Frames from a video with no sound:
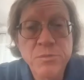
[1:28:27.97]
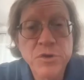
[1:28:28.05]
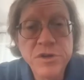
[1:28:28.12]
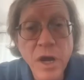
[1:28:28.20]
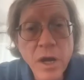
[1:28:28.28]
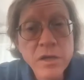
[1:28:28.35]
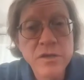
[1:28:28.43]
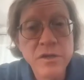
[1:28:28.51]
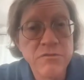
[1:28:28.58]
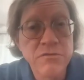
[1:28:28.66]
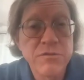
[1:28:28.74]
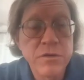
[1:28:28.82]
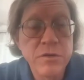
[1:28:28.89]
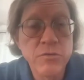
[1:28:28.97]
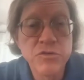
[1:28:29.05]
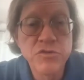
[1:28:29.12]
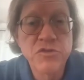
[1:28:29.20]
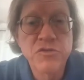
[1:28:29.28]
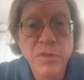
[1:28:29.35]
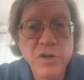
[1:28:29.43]
productive. It was
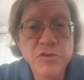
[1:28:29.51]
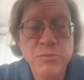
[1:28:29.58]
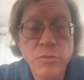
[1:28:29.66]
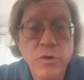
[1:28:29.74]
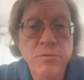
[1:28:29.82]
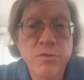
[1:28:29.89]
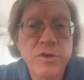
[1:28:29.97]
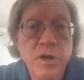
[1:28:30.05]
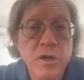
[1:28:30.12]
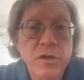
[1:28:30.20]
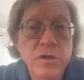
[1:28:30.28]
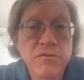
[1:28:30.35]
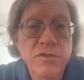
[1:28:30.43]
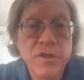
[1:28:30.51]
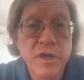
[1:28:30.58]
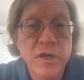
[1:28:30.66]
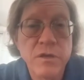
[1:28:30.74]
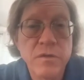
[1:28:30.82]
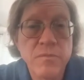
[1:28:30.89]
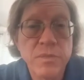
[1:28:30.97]
just much more productive
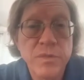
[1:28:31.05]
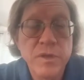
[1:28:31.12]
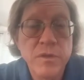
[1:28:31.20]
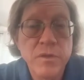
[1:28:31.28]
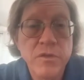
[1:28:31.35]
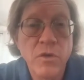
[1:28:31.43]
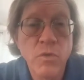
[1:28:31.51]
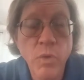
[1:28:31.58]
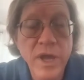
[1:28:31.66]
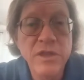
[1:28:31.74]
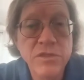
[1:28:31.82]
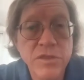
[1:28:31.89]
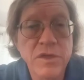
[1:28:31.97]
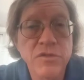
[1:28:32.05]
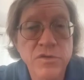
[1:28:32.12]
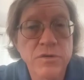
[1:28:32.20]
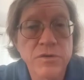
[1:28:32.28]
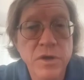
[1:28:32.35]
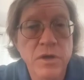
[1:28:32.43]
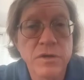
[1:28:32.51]
than the way things
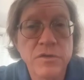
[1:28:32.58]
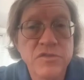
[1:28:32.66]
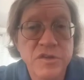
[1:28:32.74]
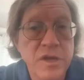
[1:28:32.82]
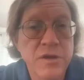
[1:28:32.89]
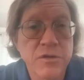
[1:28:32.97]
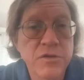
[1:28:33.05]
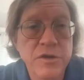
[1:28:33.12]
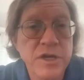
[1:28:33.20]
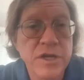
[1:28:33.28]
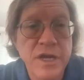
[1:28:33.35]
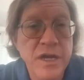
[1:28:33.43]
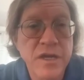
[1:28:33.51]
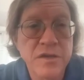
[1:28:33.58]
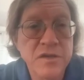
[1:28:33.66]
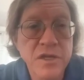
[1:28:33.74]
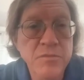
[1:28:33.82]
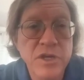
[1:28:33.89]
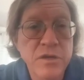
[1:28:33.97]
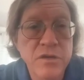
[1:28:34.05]
are done standardly in
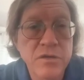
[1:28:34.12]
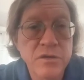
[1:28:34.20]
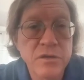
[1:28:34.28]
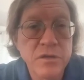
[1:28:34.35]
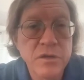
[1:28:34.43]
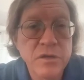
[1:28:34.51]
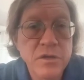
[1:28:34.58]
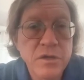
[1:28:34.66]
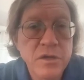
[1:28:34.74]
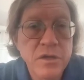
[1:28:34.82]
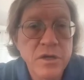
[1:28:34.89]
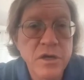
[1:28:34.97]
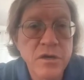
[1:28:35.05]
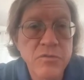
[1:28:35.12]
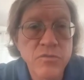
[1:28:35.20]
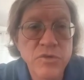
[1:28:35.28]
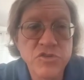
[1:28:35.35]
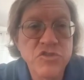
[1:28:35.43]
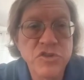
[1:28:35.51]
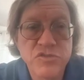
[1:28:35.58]
academia,
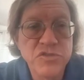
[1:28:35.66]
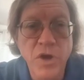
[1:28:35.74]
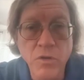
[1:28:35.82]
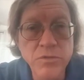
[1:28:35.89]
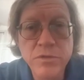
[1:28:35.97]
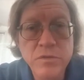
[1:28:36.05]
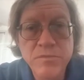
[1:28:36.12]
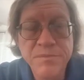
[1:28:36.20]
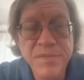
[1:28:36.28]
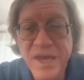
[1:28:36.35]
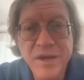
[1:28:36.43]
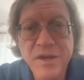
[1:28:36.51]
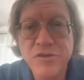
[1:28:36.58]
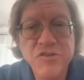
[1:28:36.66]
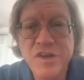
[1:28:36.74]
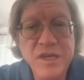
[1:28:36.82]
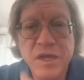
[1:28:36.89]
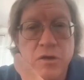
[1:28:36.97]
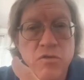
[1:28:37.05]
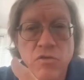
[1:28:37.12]
which just don't manage to
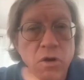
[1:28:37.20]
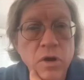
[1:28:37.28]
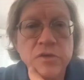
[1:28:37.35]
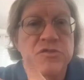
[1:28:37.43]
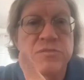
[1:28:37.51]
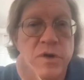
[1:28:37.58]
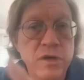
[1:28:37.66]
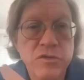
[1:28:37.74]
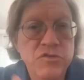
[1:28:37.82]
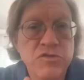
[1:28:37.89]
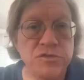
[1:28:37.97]
get across much,